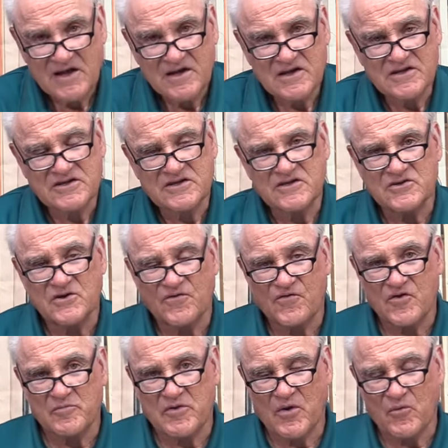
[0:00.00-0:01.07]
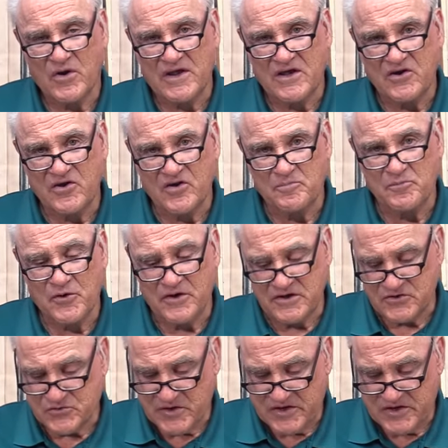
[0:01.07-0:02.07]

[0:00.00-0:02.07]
Listen to it for a minute. What he could have put on his